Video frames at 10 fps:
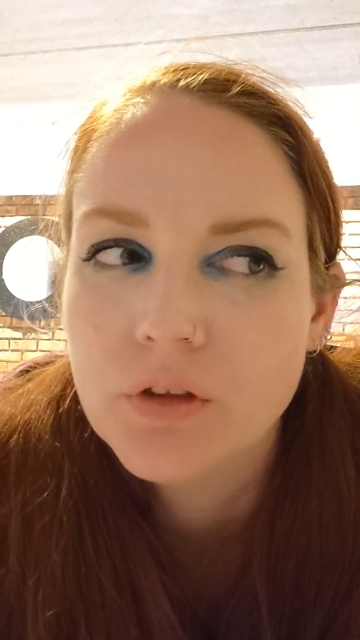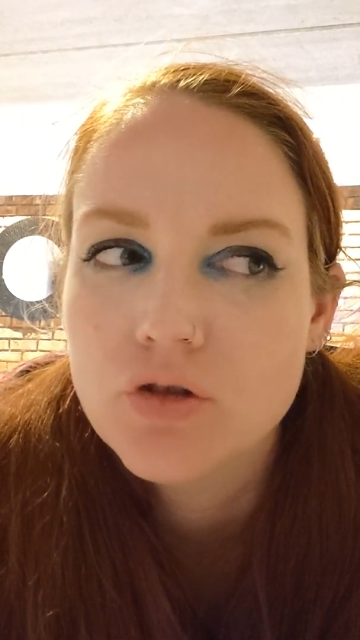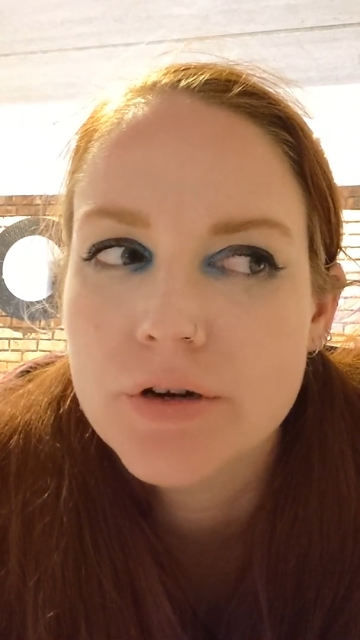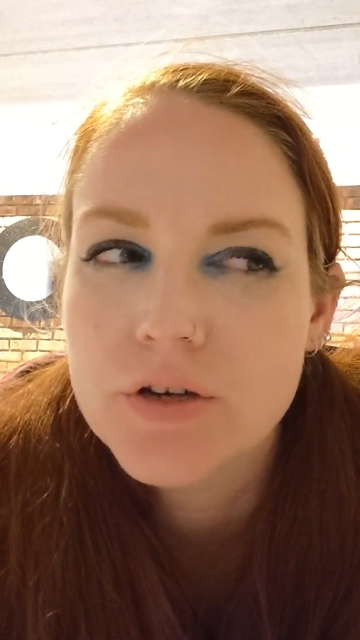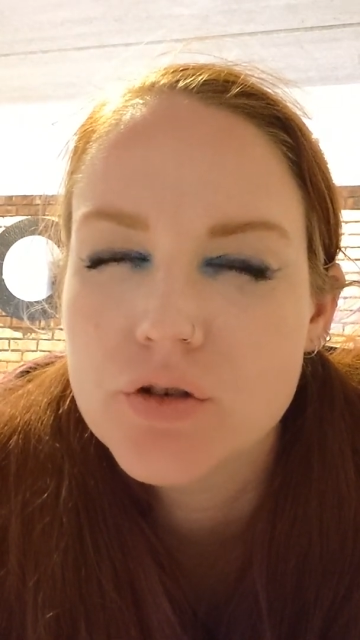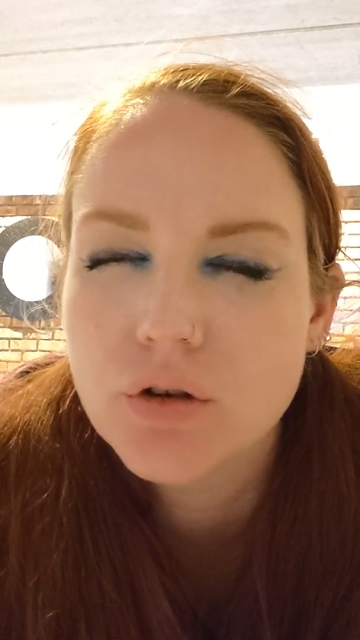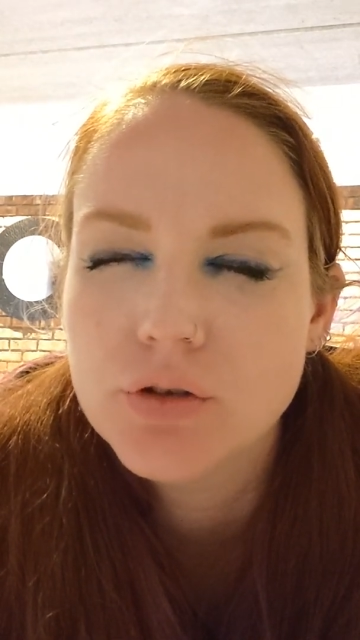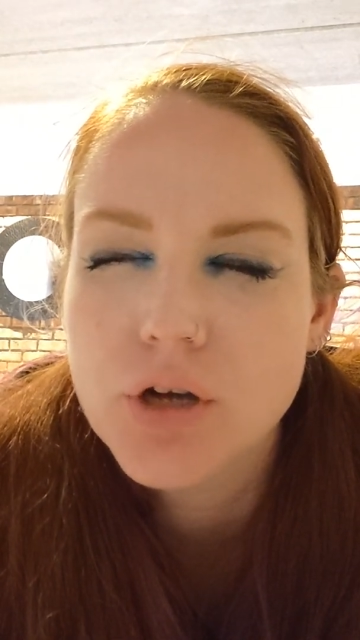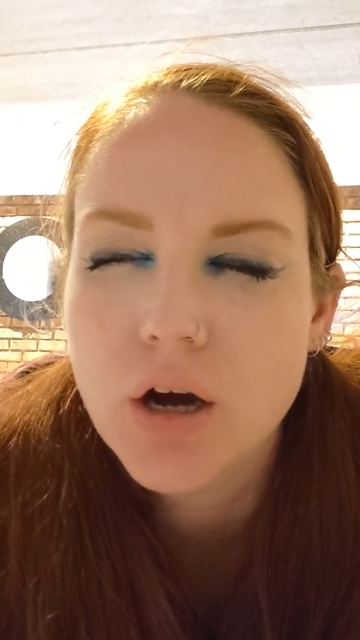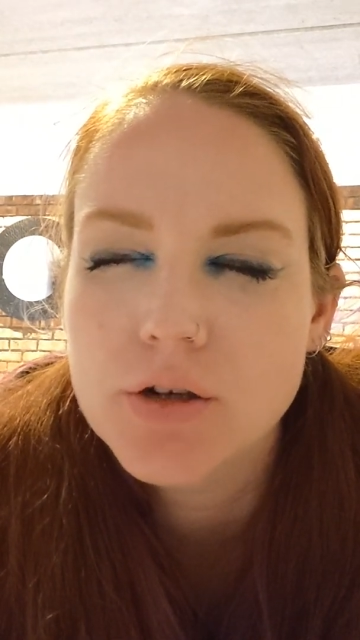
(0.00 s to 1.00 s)

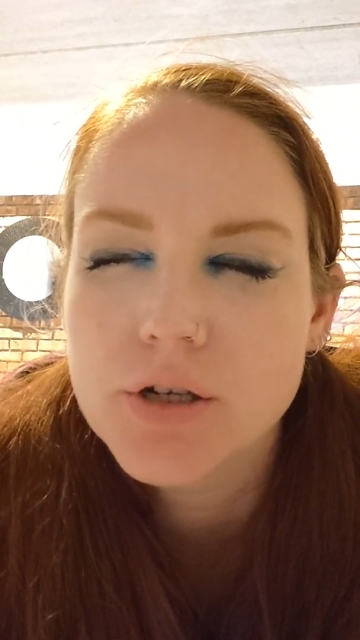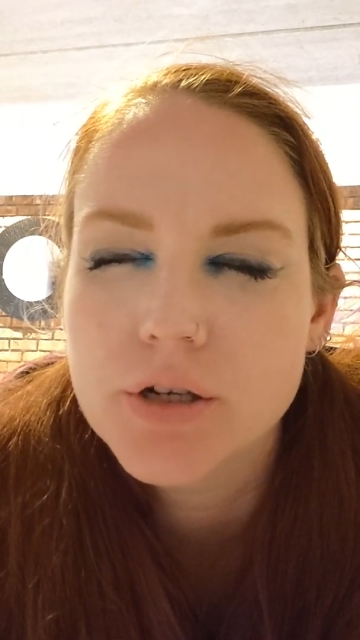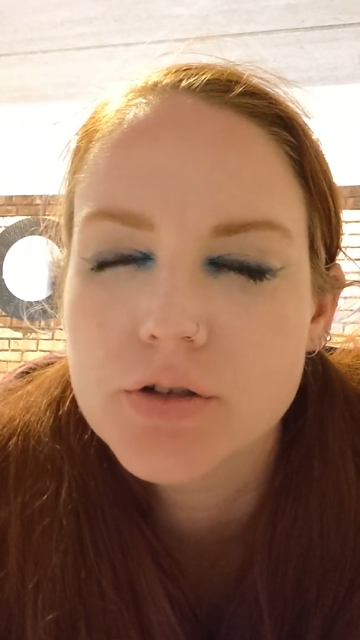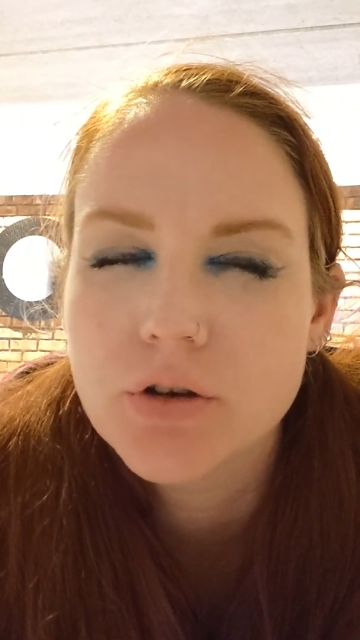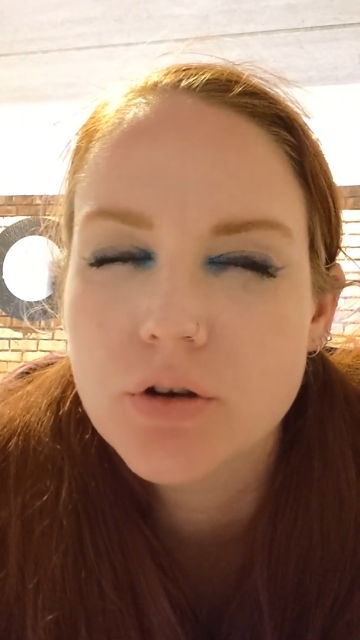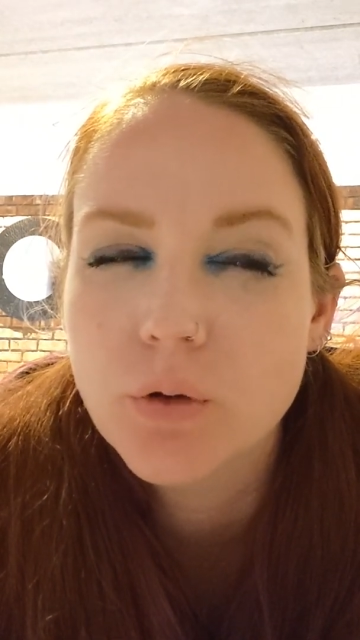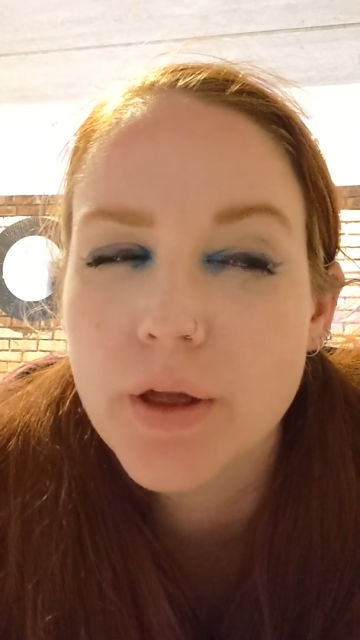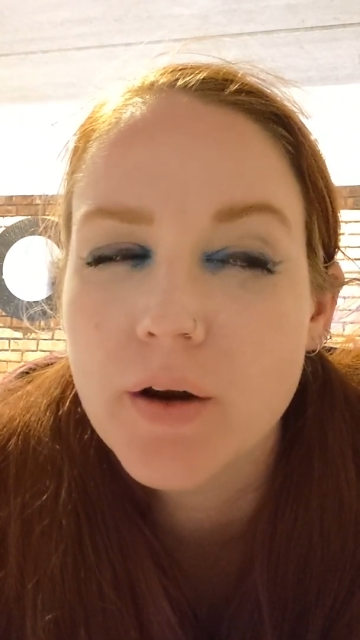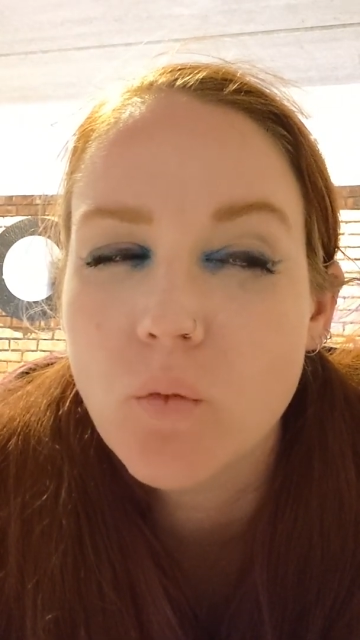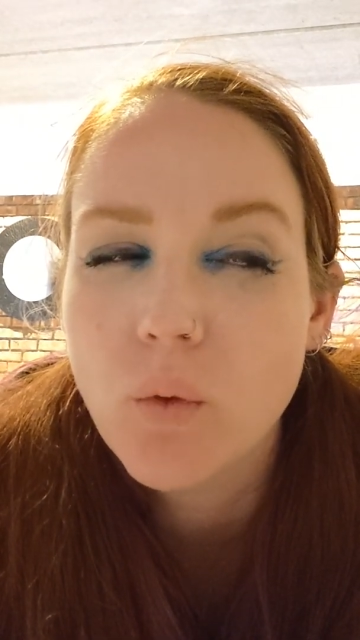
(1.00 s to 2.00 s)
traditional doctor to know
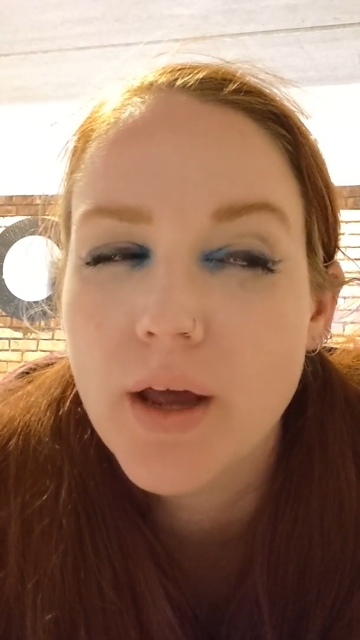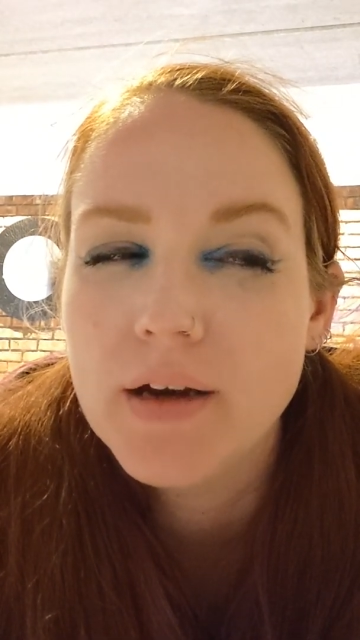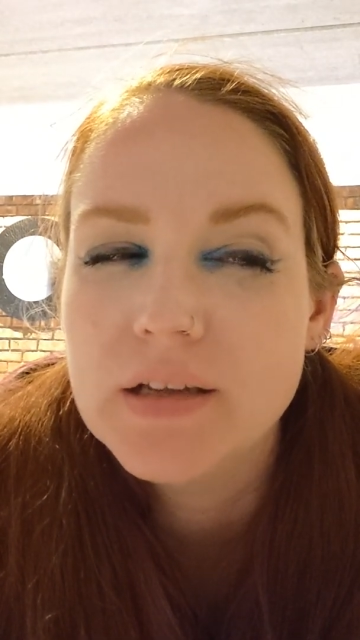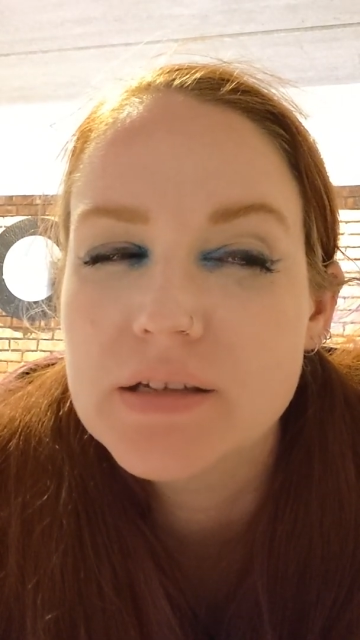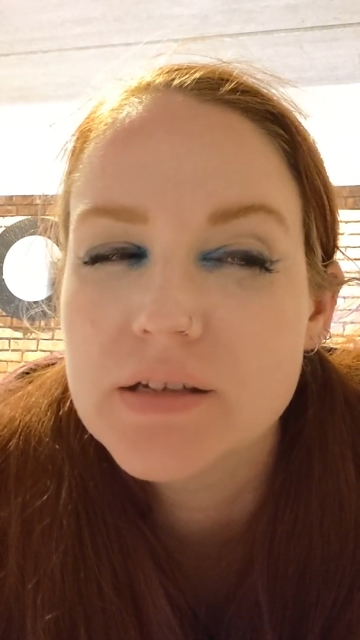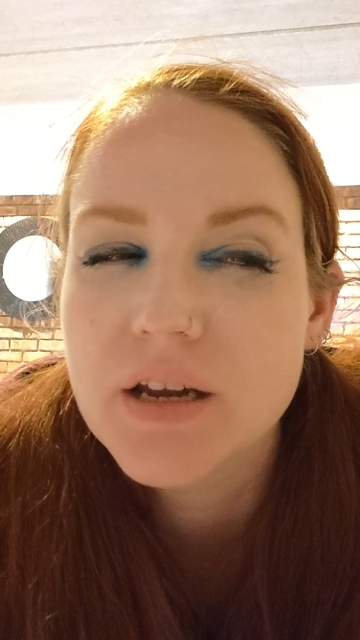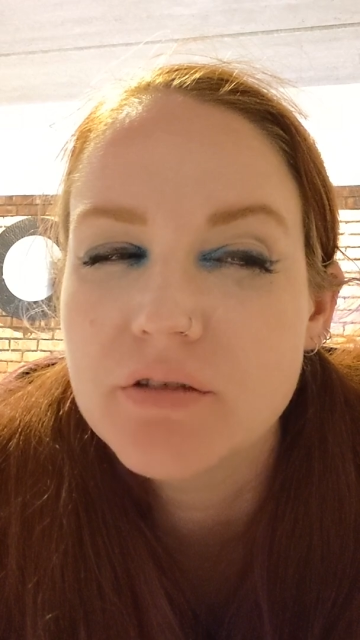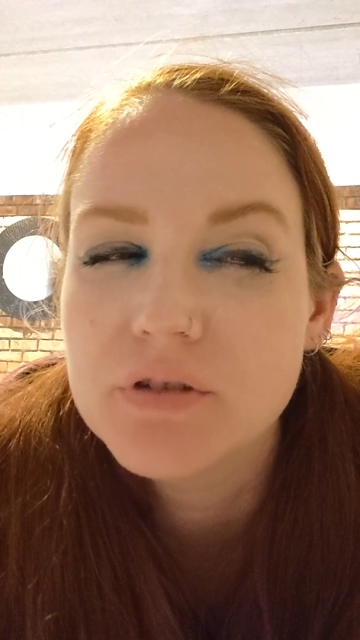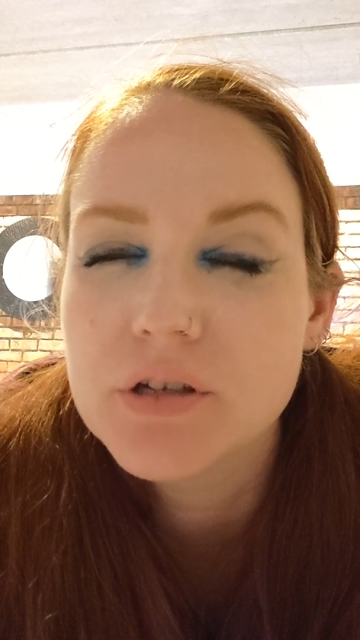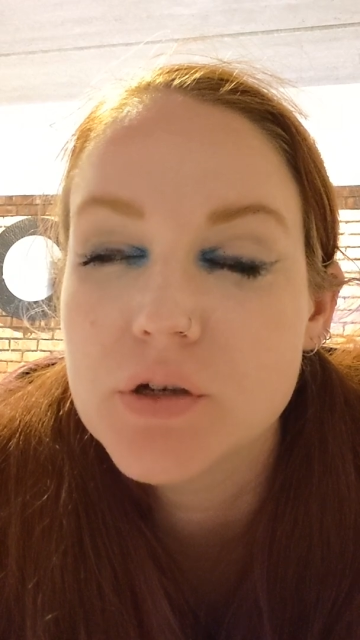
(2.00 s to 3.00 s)
like when it's
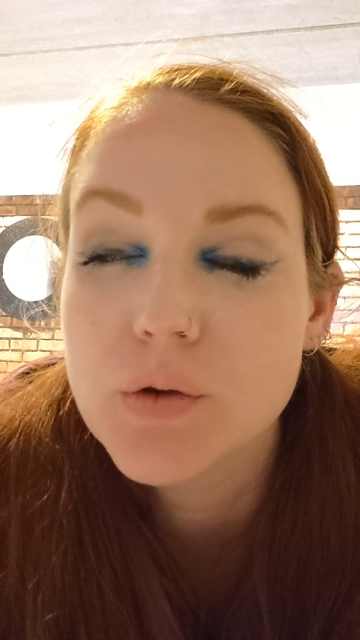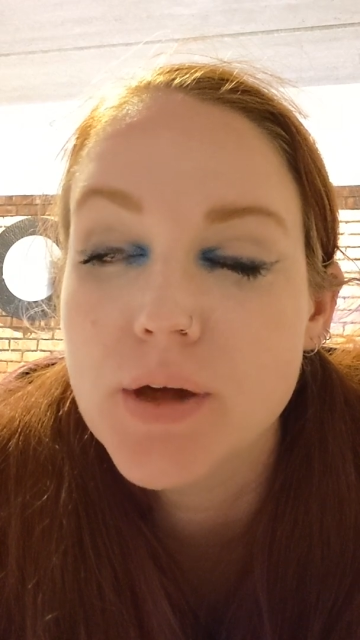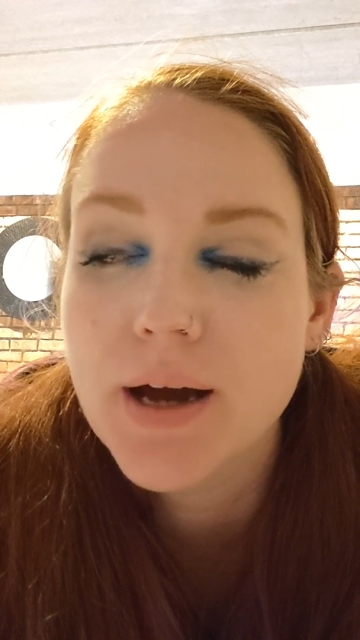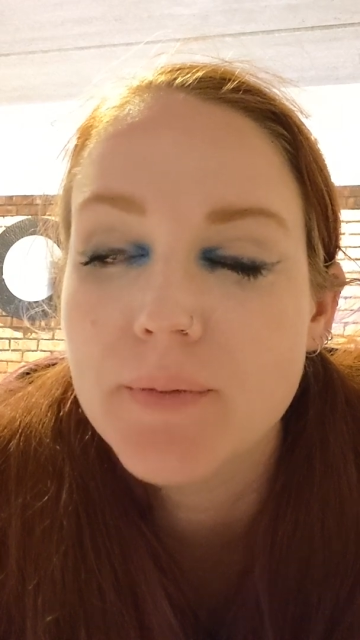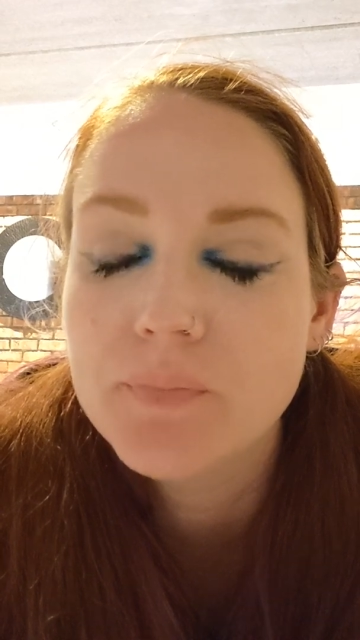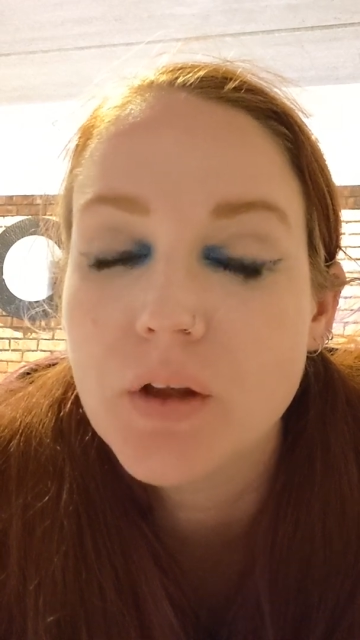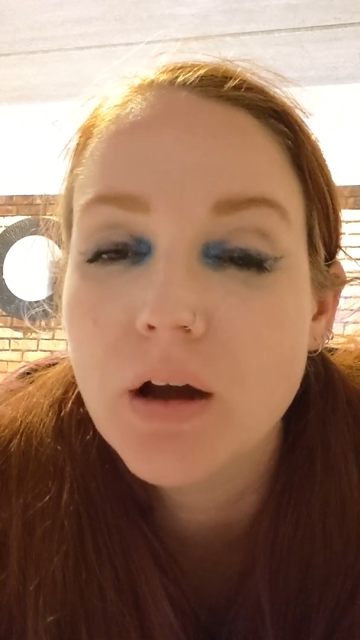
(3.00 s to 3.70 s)
safe to do that.